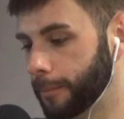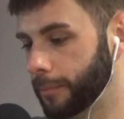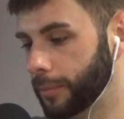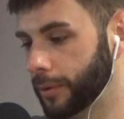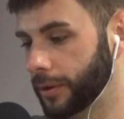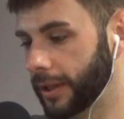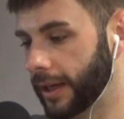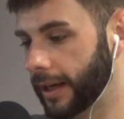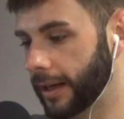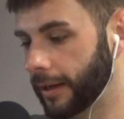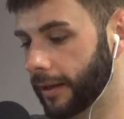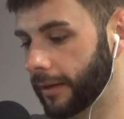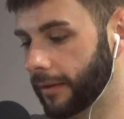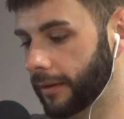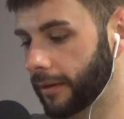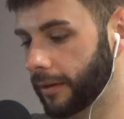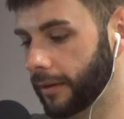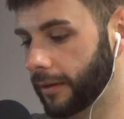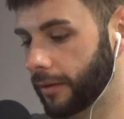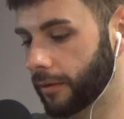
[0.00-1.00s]
But yeah,
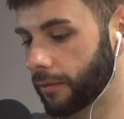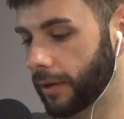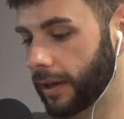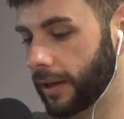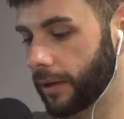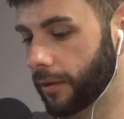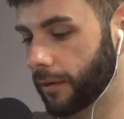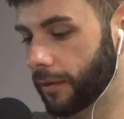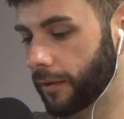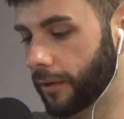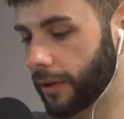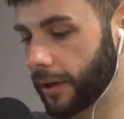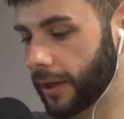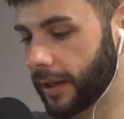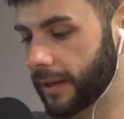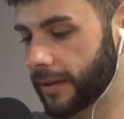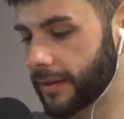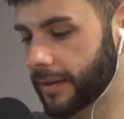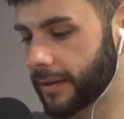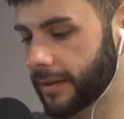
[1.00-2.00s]
it's a really good fight.
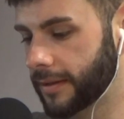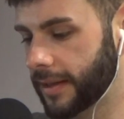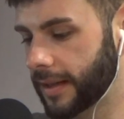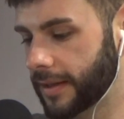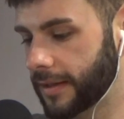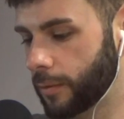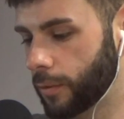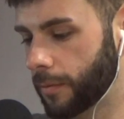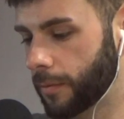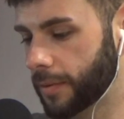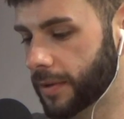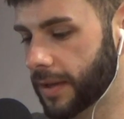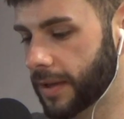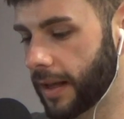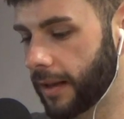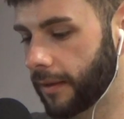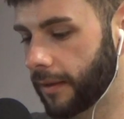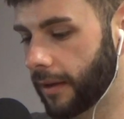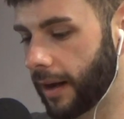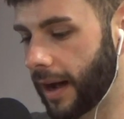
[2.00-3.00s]
It's
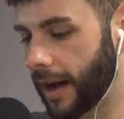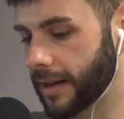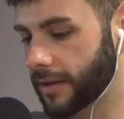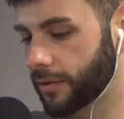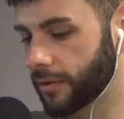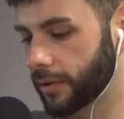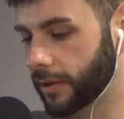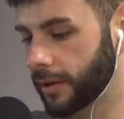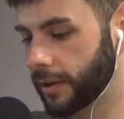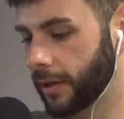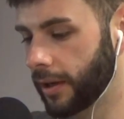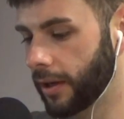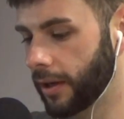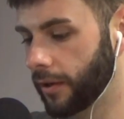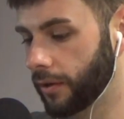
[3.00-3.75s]
61% Askren,